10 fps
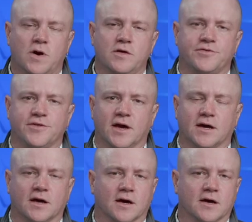So, what do you
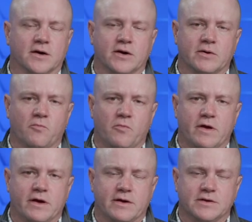think uh,
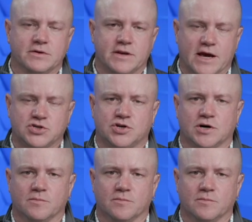next